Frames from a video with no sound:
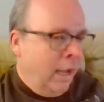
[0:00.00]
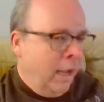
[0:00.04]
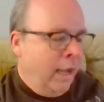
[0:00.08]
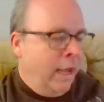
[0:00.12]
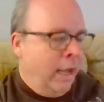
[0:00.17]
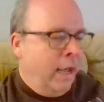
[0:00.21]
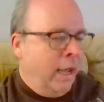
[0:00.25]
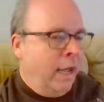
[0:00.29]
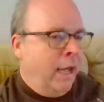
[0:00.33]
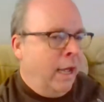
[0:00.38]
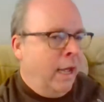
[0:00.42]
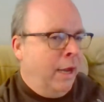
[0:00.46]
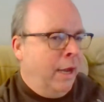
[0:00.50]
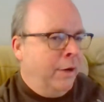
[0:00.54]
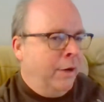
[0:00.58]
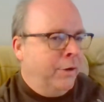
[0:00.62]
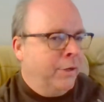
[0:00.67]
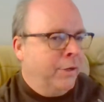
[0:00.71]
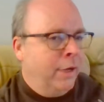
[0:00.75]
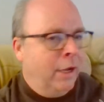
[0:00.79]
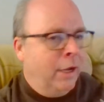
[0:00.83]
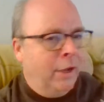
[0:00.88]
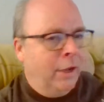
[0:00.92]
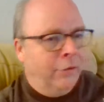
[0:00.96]

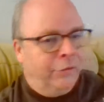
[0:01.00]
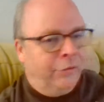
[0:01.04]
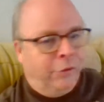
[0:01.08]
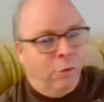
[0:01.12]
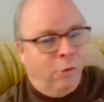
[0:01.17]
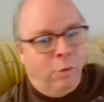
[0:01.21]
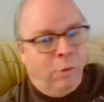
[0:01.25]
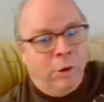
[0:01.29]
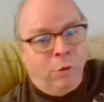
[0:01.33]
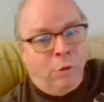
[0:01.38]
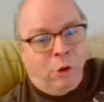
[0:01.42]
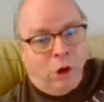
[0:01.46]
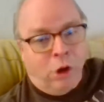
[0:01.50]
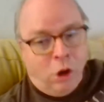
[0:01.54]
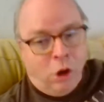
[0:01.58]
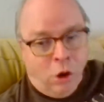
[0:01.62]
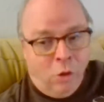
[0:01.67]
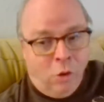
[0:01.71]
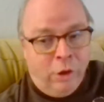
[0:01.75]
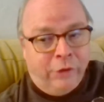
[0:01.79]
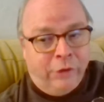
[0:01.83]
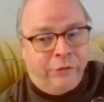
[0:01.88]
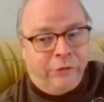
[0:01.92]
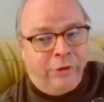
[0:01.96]
And so we were
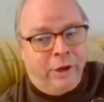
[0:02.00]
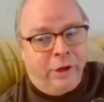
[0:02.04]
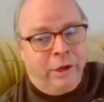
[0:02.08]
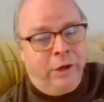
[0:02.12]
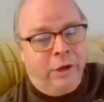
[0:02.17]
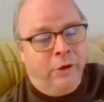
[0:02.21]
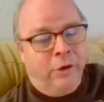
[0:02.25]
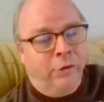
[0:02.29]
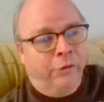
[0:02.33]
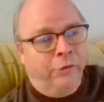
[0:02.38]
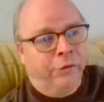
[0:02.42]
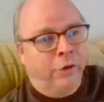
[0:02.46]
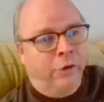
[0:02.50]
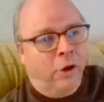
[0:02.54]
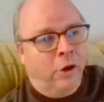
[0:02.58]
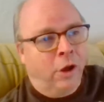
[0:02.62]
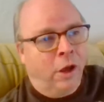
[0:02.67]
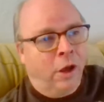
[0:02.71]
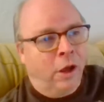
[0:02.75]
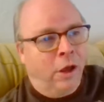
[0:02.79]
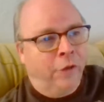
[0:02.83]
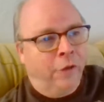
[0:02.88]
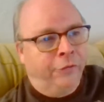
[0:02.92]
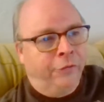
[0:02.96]
co-executors.
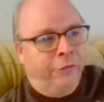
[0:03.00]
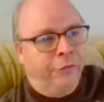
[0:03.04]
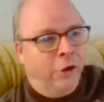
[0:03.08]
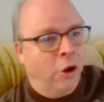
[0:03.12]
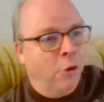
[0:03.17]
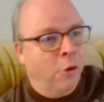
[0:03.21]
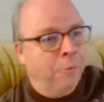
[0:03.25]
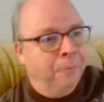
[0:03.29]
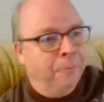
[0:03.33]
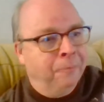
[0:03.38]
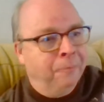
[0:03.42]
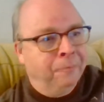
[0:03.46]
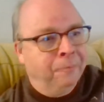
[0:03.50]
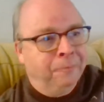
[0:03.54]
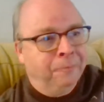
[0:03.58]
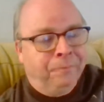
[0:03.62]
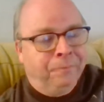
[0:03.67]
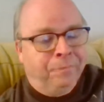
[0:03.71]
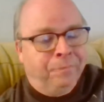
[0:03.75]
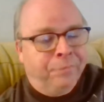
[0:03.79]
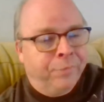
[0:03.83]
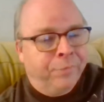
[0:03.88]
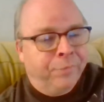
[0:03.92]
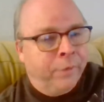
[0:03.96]
So
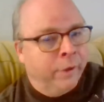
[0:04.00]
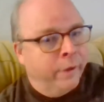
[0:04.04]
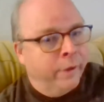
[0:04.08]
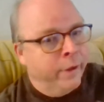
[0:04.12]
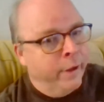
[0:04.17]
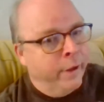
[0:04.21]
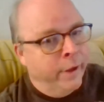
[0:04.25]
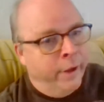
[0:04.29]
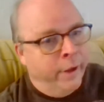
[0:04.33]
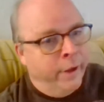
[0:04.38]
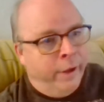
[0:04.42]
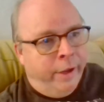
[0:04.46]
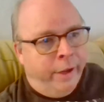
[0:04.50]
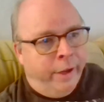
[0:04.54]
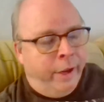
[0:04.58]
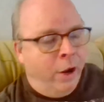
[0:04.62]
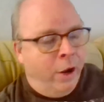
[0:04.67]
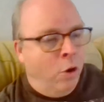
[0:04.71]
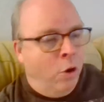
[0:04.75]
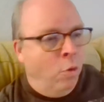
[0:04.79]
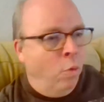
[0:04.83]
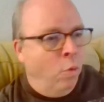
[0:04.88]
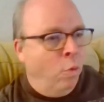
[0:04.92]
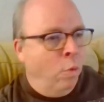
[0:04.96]

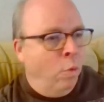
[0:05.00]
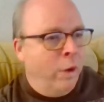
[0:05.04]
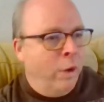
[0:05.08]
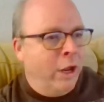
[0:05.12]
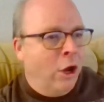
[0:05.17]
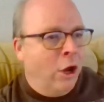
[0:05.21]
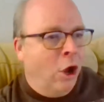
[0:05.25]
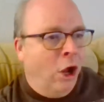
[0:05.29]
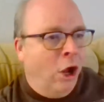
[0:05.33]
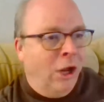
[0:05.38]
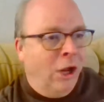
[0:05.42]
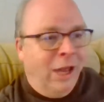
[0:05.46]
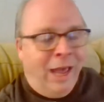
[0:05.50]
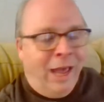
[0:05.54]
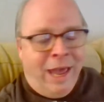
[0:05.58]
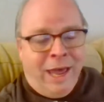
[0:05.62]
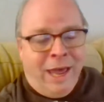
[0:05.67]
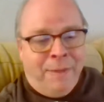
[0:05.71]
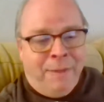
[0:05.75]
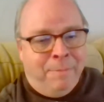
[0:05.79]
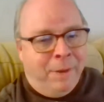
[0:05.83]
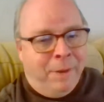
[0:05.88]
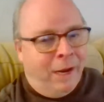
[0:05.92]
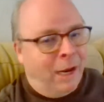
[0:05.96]
we all
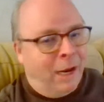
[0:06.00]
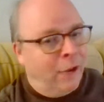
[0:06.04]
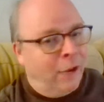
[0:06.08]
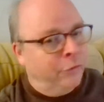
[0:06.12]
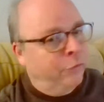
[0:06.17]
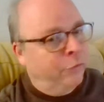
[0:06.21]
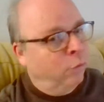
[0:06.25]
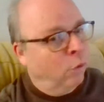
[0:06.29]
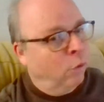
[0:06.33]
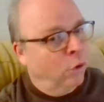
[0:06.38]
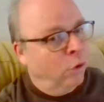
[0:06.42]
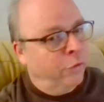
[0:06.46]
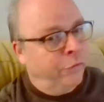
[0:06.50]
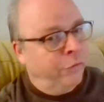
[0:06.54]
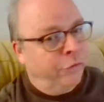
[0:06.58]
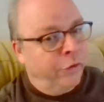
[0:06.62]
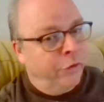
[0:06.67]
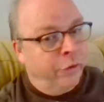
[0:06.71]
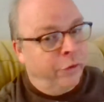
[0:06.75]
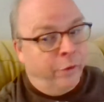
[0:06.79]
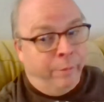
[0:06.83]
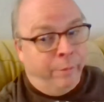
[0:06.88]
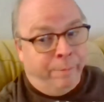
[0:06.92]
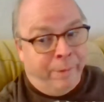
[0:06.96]
had passwords
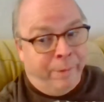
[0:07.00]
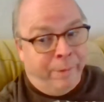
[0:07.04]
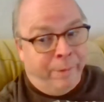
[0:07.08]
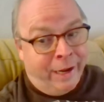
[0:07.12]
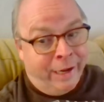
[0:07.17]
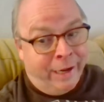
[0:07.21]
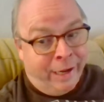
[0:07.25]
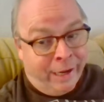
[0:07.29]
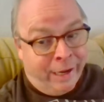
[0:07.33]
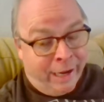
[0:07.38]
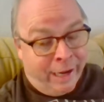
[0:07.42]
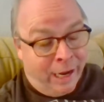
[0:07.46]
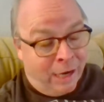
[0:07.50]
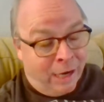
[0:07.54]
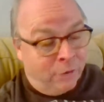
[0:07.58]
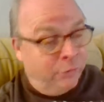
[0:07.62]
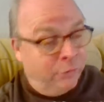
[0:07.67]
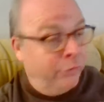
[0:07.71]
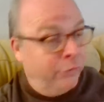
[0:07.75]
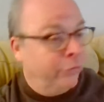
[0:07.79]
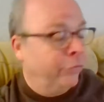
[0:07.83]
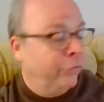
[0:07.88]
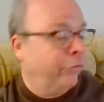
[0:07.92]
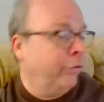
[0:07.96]
to their bank
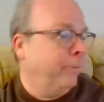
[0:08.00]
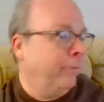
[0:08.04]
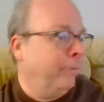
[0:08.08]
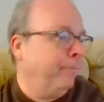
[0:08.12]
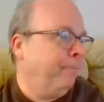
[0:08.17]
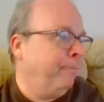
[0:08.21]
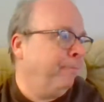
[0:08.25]
accounts.